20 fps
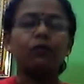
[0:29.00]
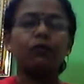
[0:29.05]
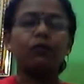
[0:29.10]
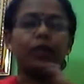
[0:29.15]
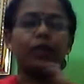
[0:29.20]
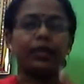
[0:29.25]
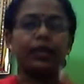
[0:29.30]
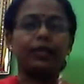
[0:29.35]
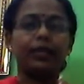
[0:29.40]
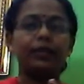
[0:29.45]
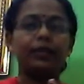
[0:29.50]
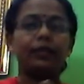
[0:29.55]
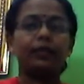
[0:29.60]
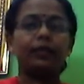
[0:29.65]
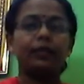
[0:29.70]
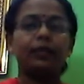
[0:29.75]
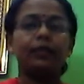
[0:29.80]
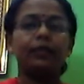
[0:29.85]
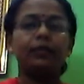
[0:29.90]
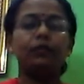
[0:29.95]
When
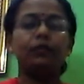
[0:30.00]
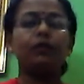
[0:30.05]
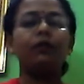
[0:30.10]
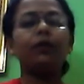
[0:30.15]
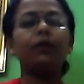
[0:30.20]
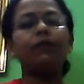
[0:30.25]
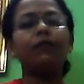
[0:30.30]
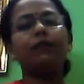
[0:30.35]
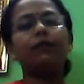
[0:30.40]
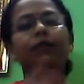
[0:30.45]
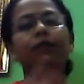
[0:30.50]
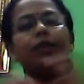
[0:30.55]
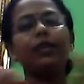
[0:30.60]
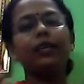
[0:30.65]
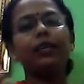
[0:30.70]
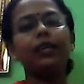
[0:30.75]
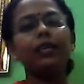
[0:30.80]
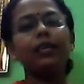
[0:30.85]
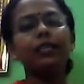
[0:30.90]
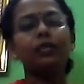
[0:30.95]
you were
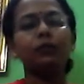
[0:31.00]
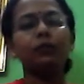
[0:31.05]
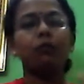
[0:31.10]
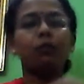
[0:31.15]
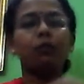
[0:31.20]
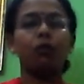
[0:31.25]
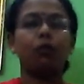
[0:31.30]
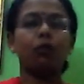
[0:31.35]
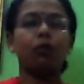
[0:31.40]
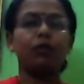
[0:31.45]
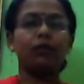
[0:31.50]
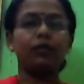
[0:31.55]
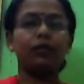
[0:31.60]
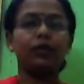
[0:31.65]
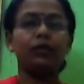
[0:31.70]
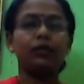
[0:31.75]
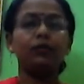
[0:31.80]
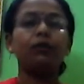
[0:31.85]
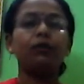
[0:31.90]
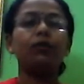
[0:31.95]
very small,
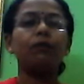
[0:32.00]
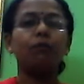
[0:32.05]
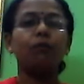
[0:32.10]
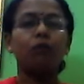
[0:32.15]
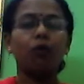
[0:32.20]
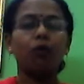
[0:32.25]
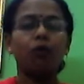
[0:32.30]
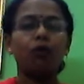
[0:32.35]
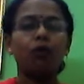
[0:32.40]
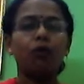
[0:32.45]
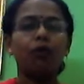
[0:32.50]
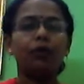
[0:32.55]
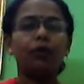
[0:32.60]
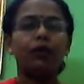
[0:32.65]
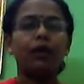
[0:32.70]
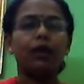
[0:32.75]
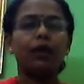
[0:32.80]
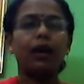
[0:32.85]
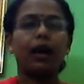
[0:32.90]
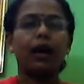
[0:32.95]
when you were born,
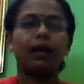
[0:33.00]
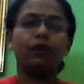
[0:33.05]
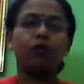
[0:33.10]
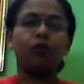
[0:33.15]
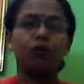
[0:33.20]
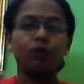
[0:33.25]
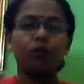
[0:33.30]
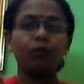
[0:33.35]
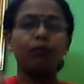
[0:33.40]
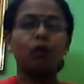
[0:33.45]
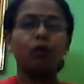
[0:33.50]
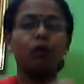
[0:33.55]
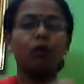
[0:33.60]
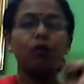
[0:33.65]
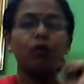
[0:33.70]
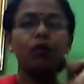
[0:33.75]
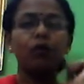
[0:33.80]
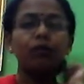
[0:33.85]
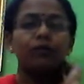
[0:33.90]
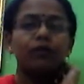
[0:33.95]
I hope
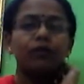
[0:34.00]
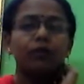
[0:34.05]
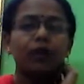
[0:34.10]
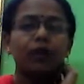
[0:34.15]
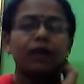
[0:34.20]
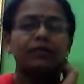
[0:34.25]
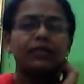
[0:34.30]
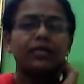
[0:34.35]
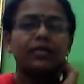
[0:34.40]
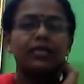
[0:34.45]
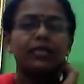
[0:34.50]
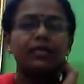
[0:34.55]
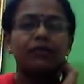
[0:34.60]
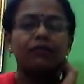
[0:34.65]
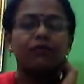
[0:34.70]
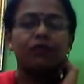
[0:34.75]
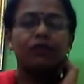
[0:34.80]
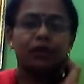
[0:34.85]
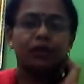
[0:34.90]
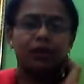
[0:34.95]
all of you have seen the
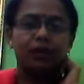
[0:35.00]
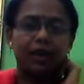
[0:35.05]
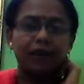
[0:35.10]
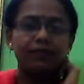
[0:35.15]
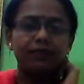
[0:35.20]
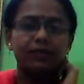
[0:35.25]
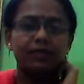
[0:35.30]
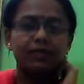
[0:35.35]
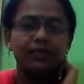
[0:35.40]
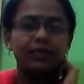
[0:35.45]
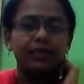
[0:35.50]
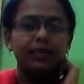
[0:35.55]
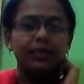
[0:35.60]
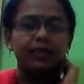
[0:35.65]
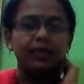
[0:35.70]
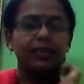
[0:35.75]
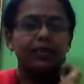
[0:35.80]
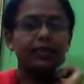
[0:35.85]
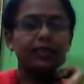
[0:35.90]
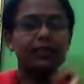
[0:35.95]
photographs,
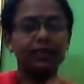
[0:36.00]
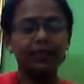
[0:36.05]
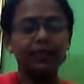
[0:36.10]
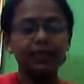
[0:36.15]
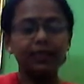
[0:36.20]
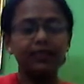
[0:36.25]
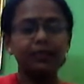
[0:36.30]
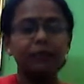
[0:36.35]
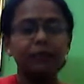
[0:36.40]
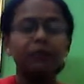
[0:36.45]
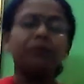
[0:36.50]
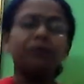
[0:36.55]
right?